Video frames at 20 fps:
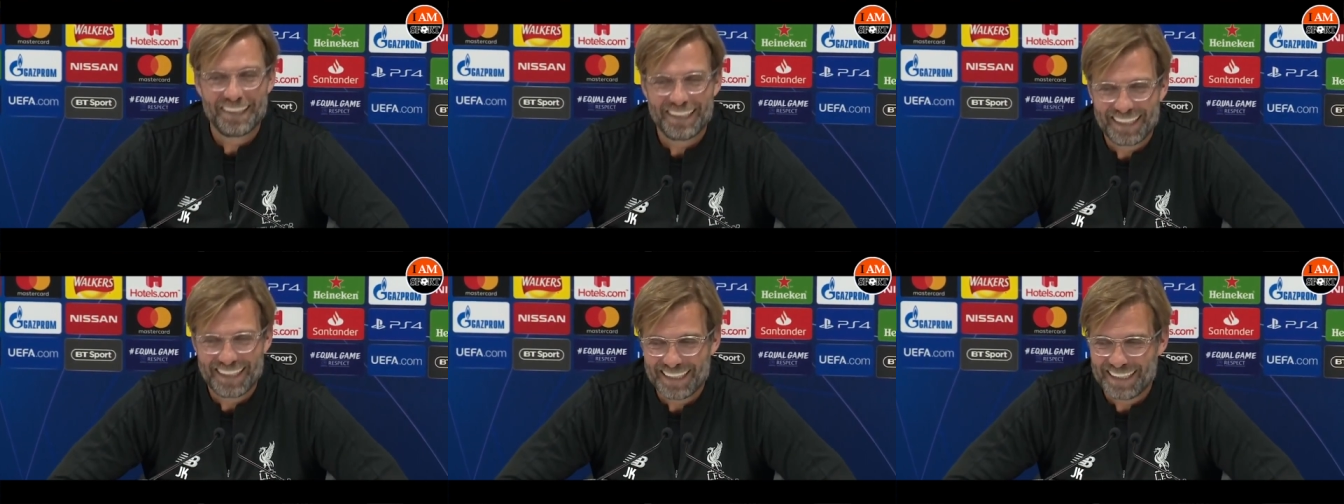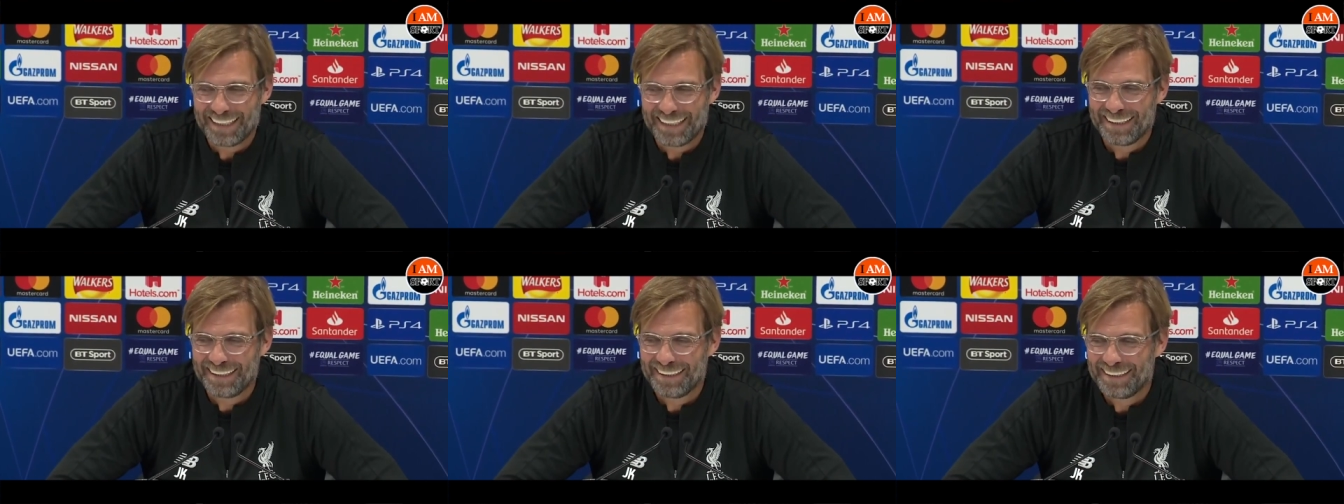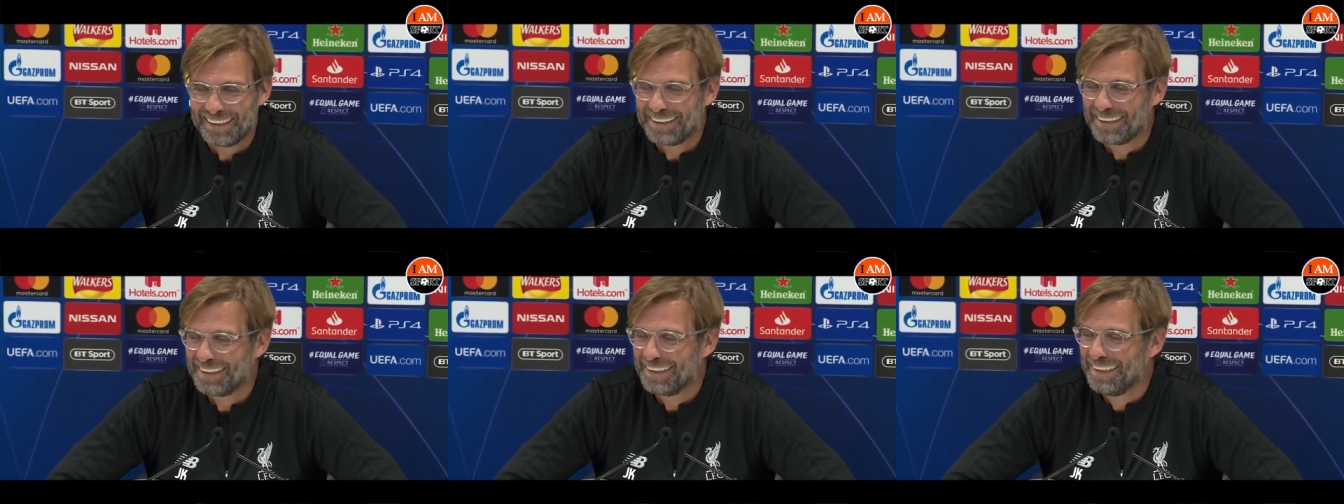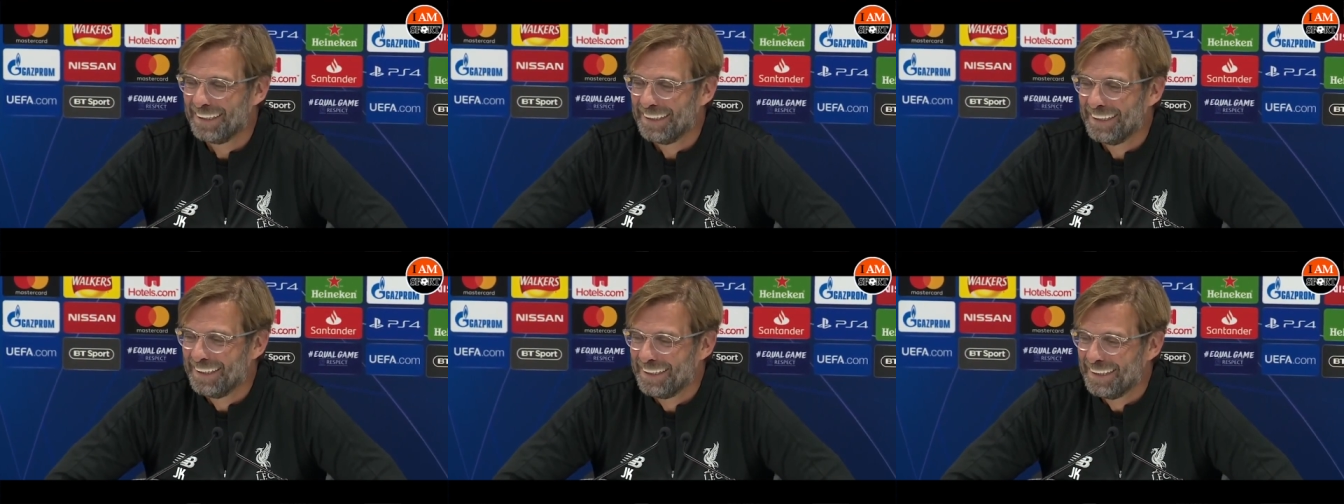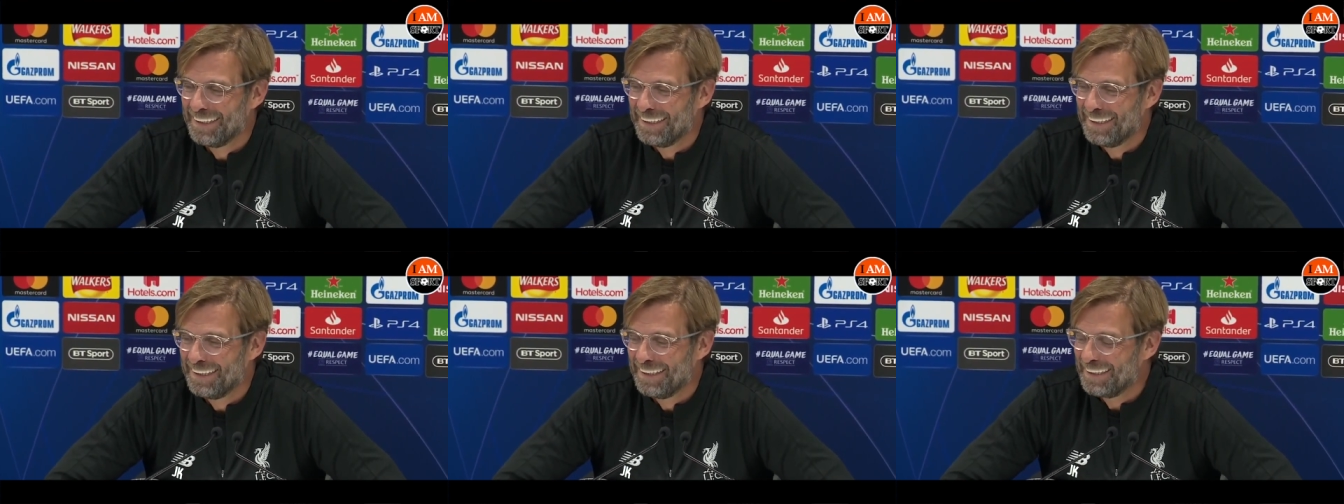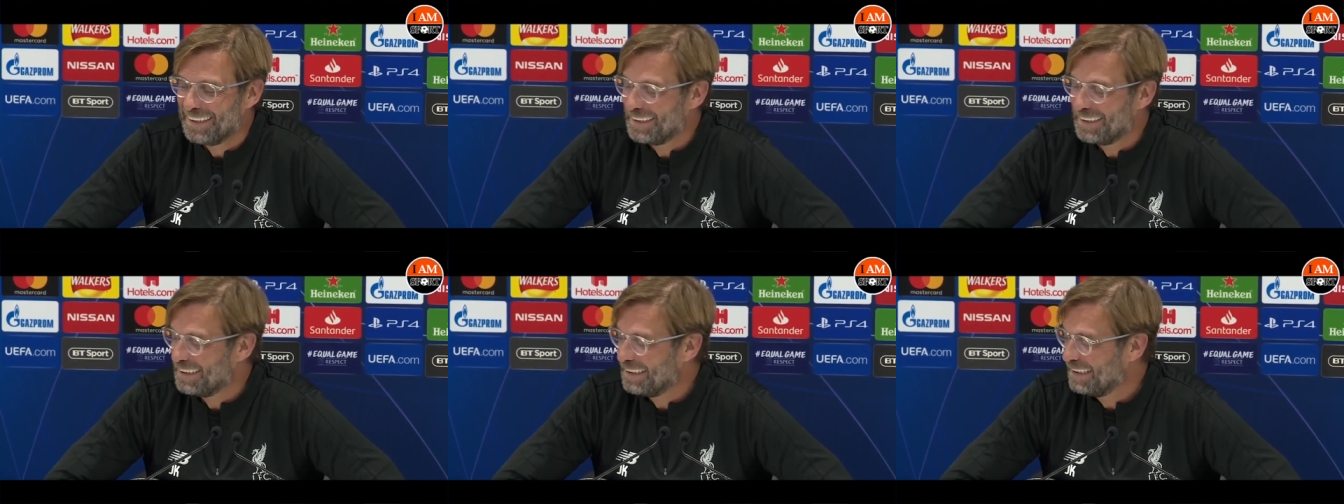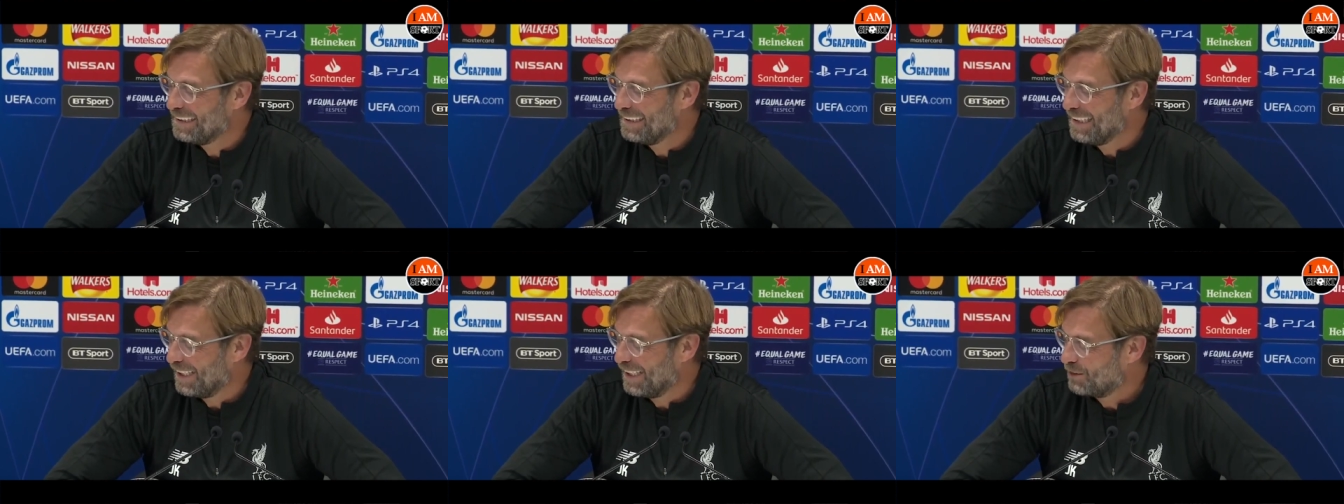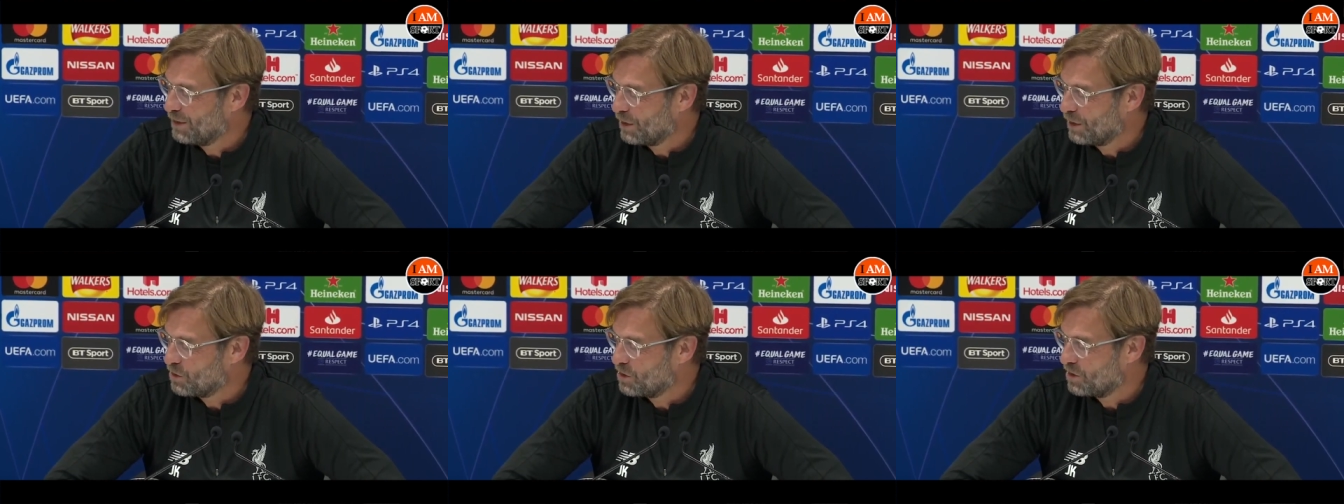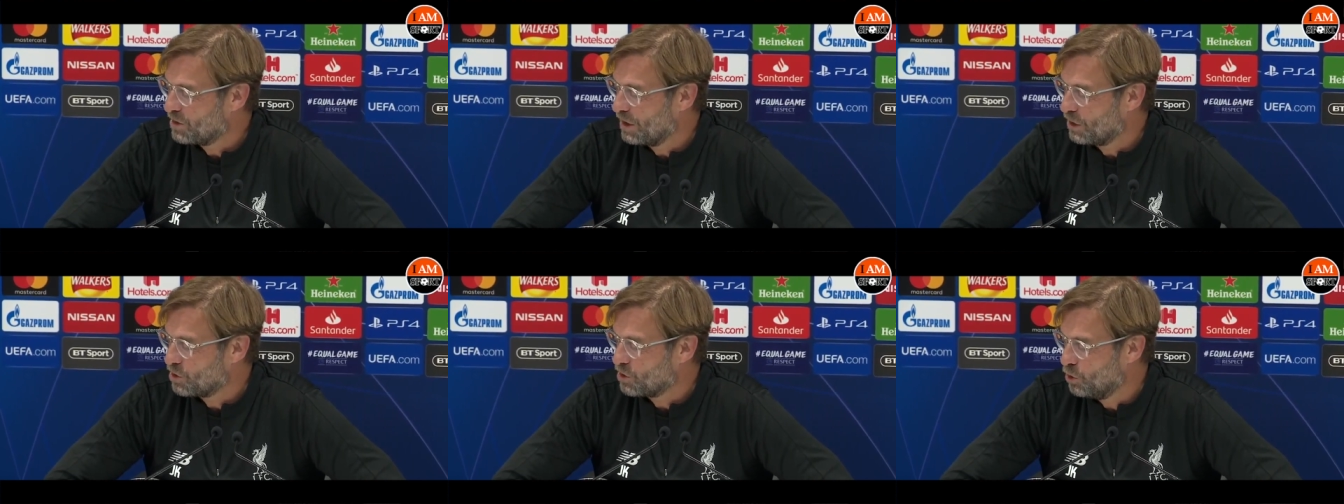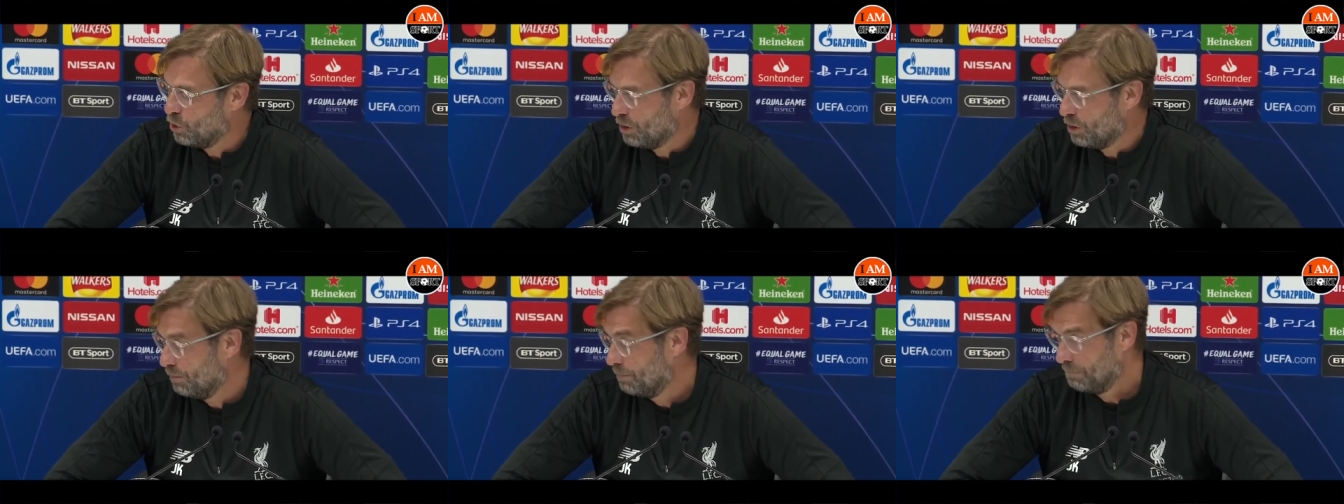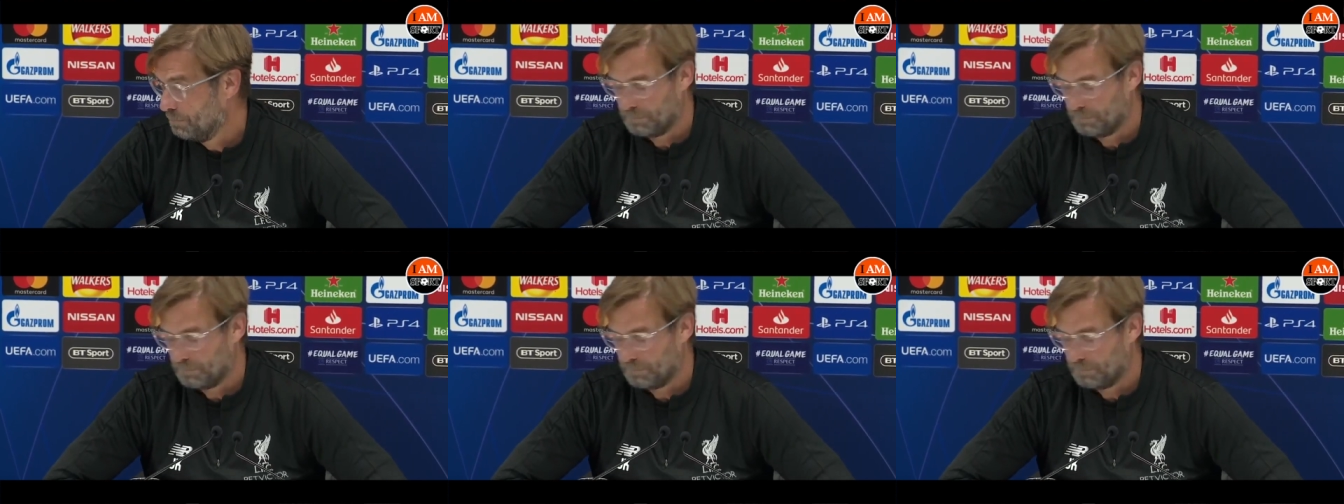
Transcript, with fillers: and yeah, that's that's good.